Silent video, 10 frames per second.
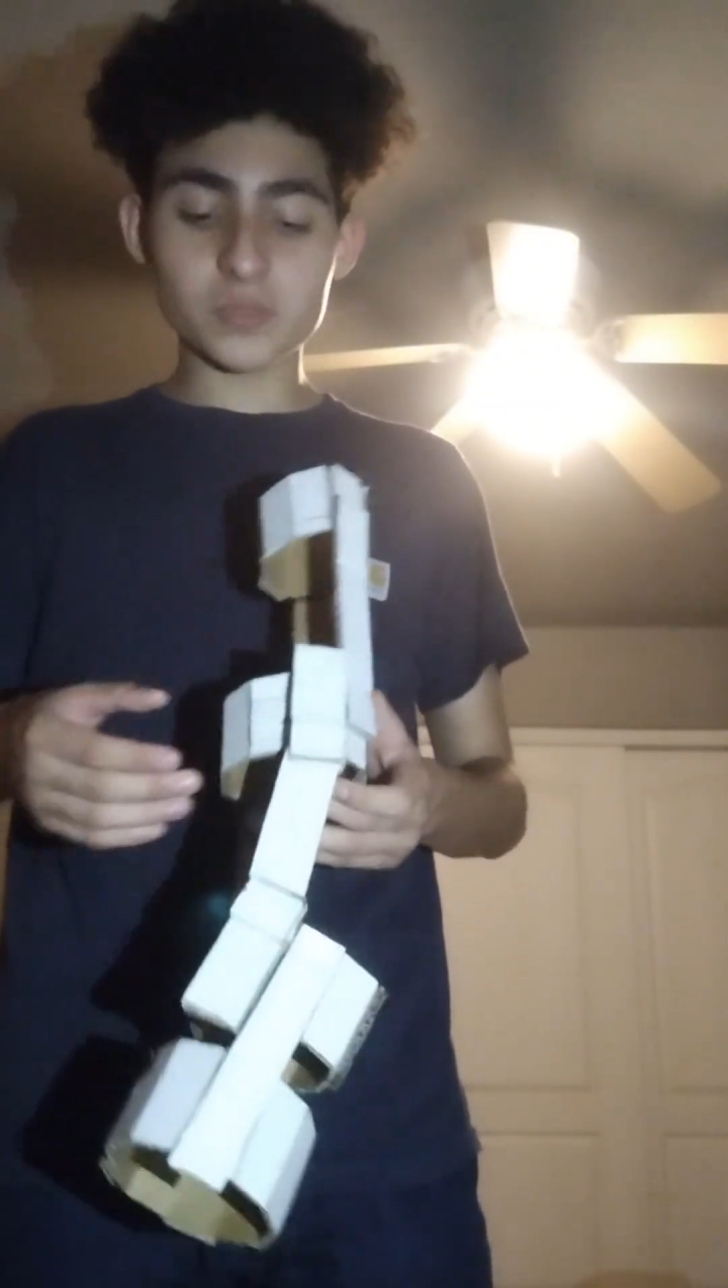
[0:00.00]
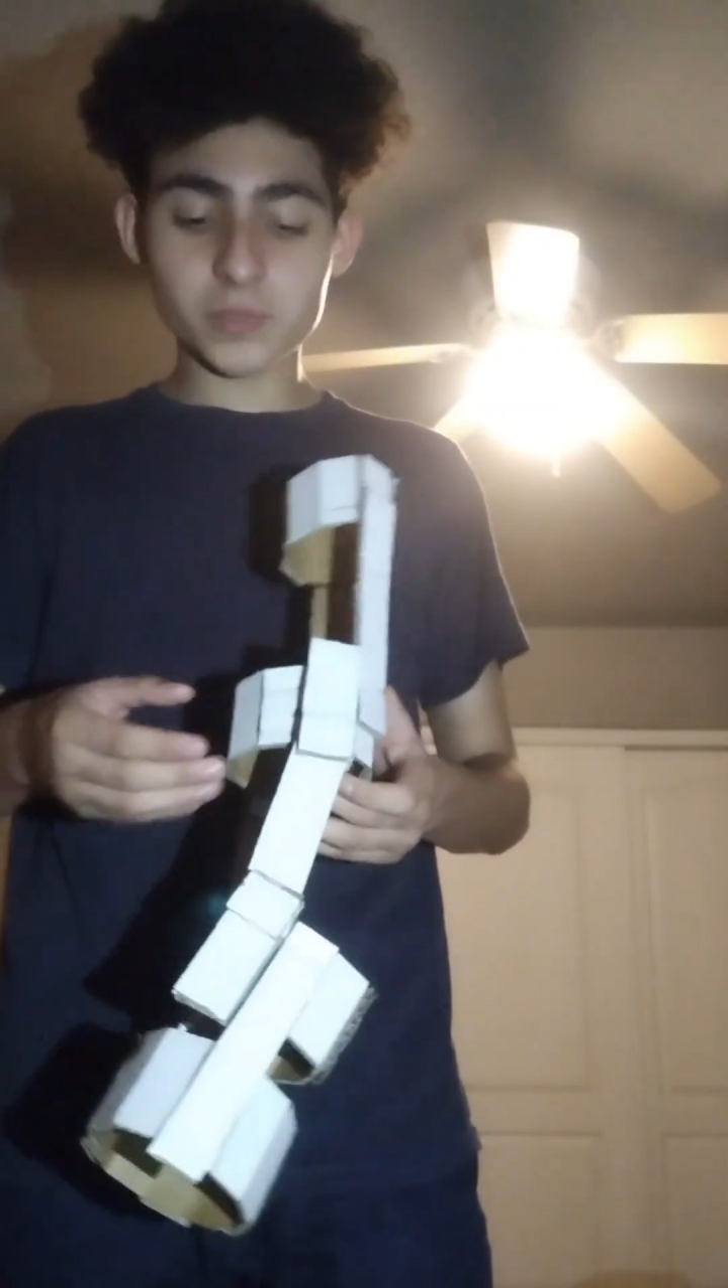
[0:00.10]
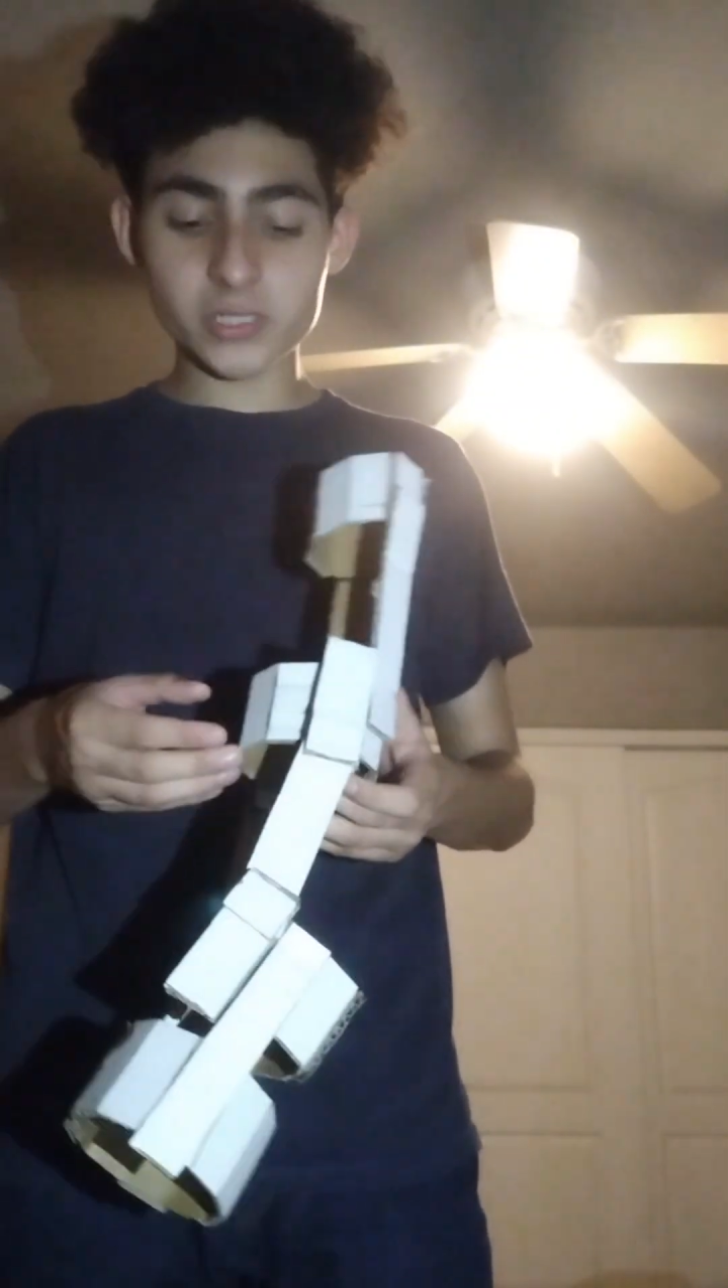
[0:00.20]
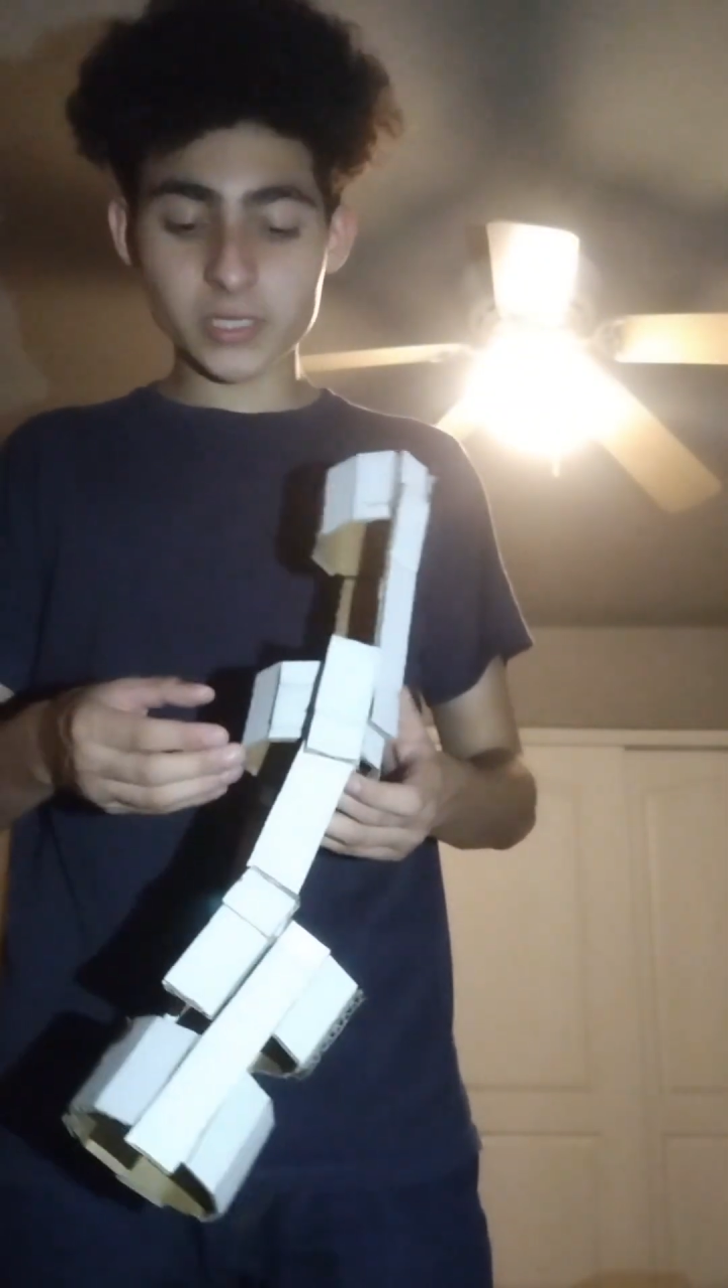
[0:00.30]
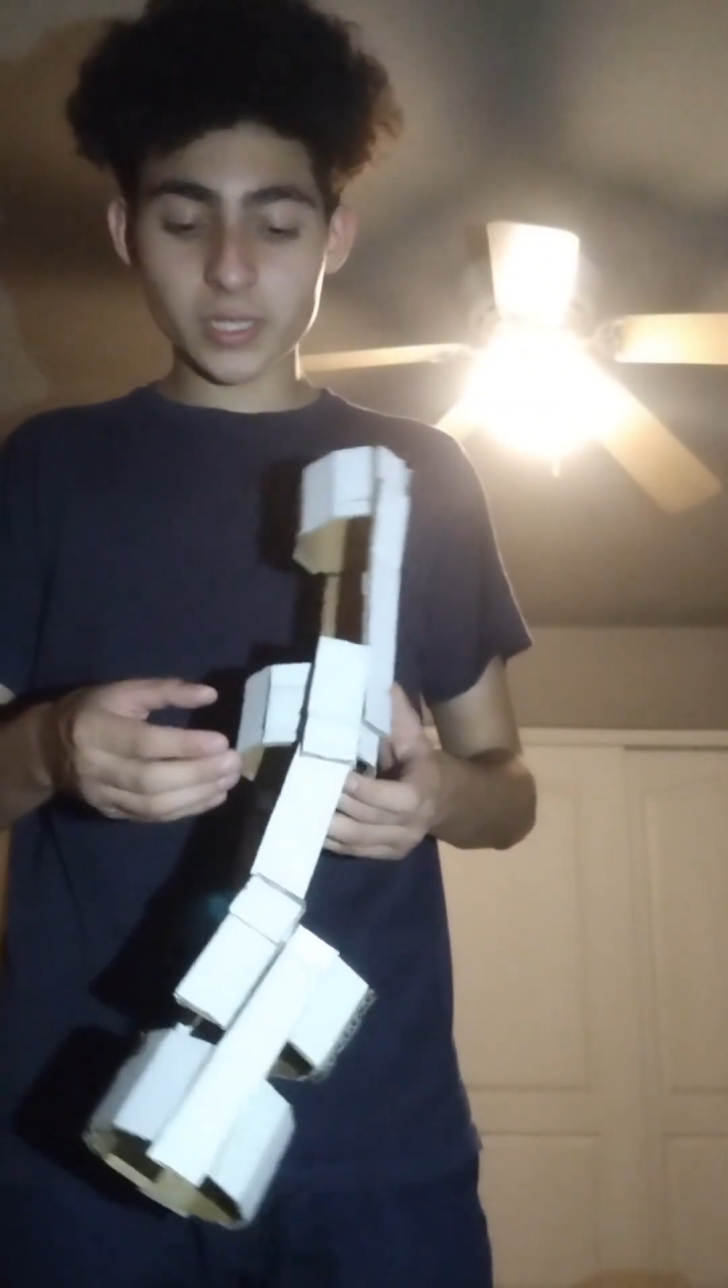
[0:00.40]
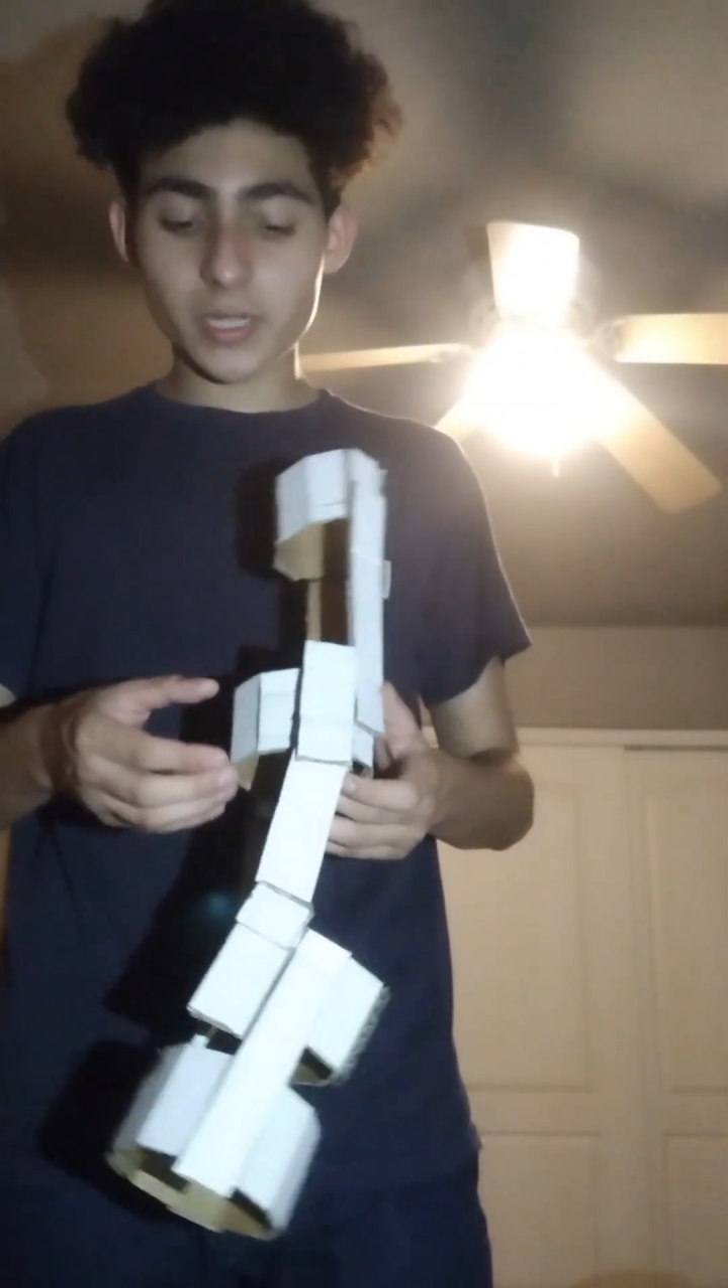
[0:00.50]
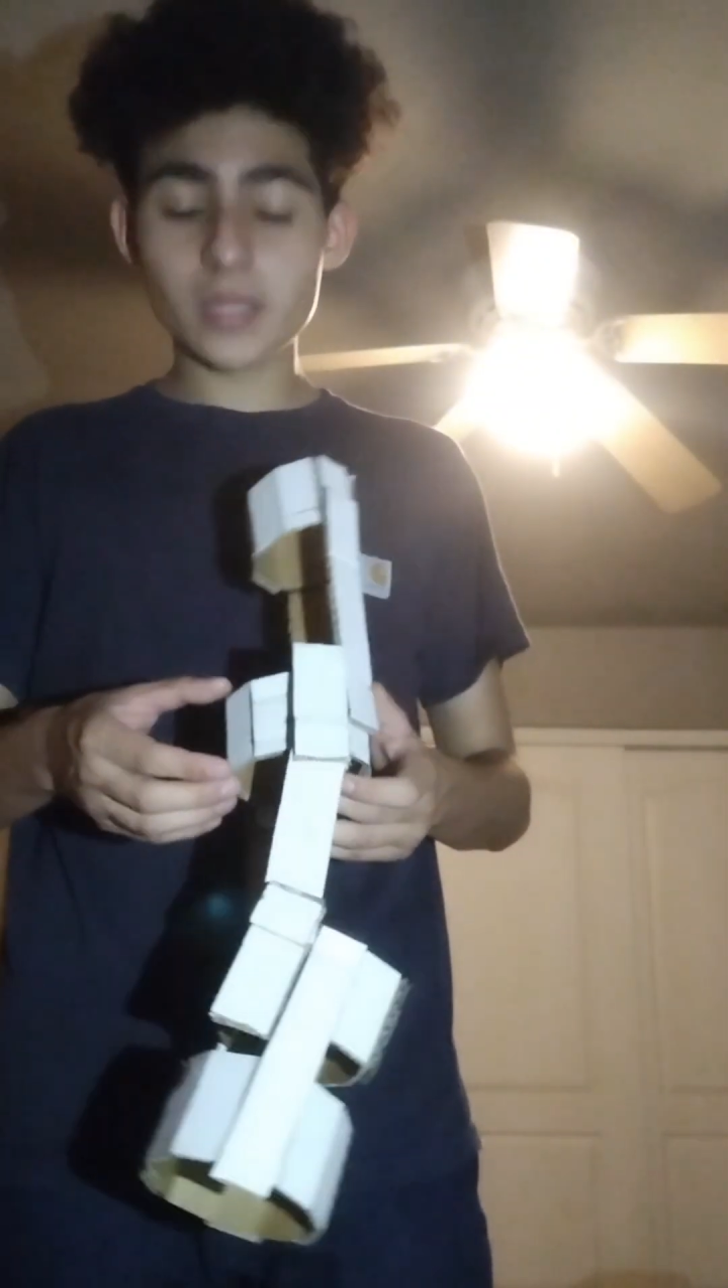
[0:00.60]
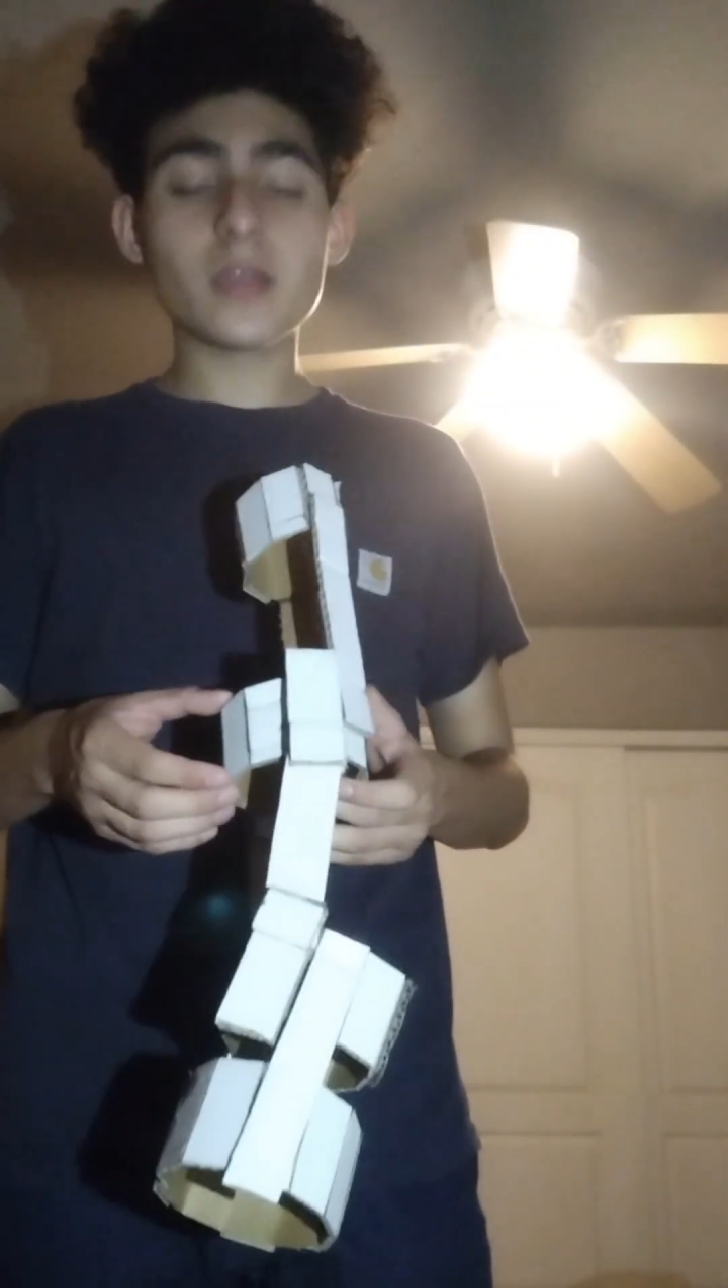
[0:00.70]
per se.